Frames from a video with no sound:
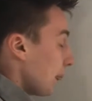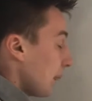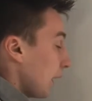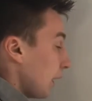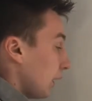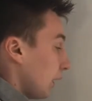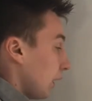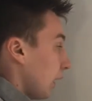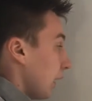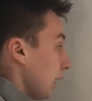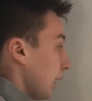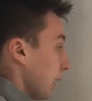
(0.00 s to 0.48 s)
Now
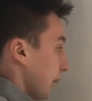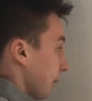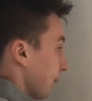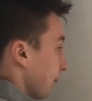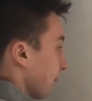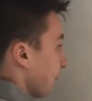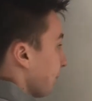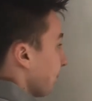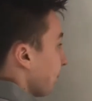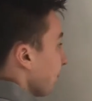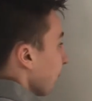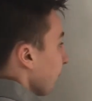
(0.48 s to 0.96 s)
your height.
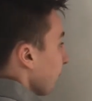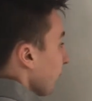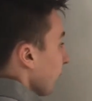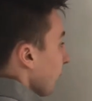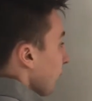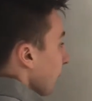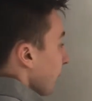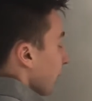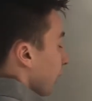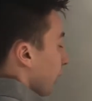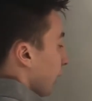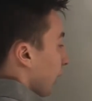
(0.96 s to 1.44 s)

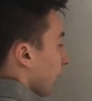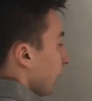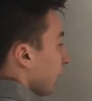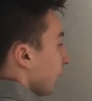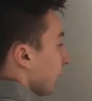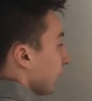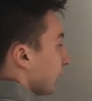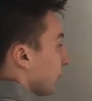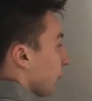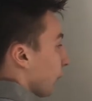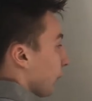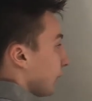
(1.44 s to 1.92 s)
Your height
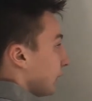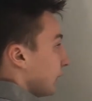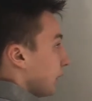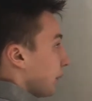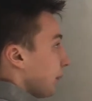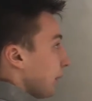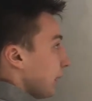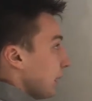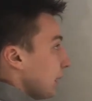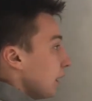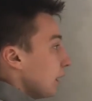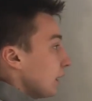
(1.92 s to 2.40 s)
is going to
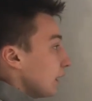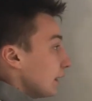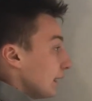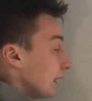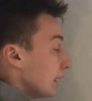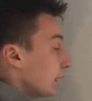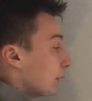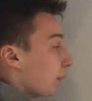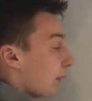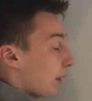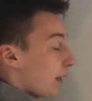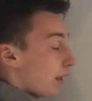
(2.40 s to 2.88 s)
be,
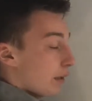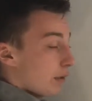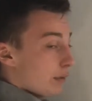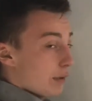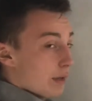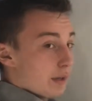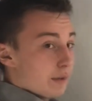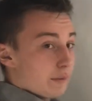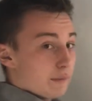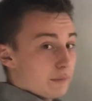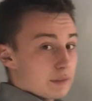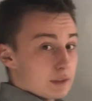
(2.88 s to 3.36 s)
since we're
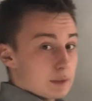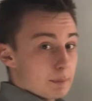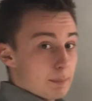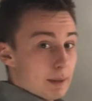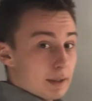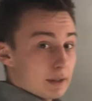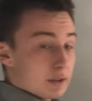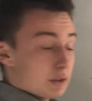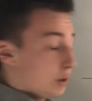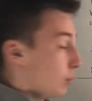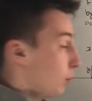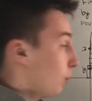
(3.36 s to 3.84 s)
integrating with
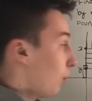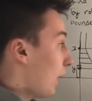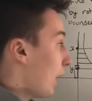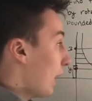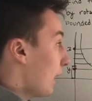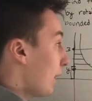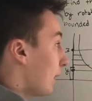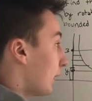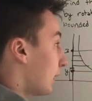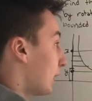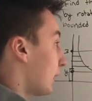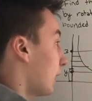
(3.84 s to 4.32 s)
respect to
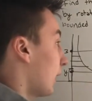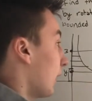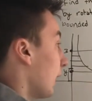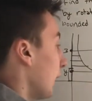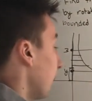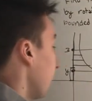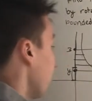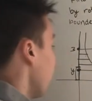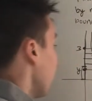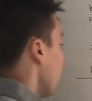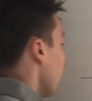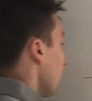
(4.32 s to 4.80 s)
y this
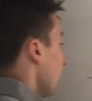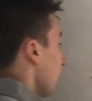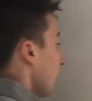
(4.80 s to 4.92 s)
time,